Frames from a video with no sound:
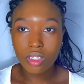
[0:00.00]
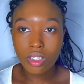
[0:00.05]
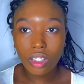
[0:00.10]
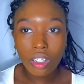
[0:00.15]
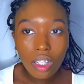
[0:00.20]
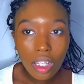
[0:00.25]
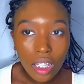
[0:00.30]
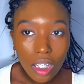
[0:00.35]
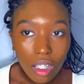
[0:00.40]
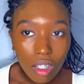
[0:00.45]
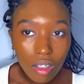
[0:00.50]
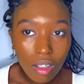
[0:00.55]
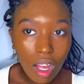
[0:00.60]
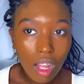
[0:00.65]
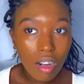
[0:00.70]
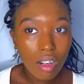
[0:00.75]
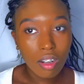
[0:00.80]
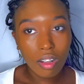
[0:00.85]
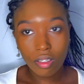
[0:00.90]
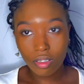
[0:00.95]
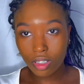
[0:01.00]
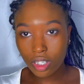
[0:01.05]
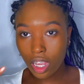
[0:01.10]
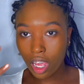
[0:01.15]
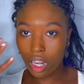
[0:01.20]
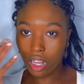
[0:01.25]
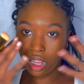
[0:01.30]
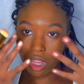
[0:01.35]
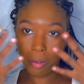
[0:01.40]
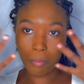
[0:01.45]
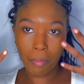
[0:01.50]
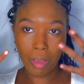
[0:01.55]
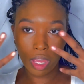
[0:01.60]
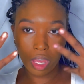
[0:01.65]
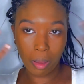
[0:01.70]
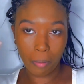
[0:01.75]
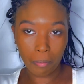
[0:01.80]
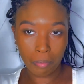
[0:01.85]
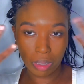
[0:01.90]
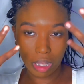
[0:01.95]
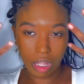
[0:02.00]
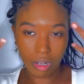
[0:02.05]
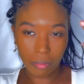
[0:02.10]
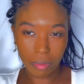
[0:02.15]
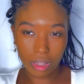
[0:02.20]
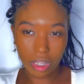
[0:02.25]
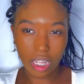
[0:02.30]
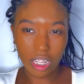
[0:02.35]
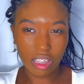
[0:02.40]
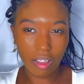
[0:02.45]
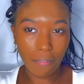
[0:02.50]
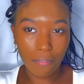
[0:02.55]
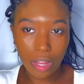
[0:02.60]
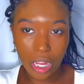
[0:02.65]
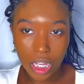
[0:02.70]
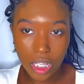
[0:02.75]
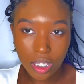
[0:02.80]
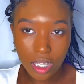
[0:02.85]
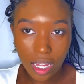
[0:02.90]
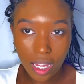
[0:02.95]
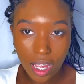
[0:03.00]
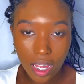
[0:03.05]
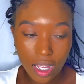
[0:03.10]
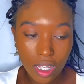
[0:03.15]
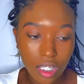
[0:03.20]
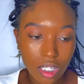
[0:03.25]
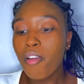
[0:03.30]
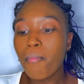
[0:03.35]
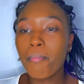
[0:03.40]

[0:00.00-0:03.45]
So like, I don't know, to kind of like make it blend with like the face, I guess.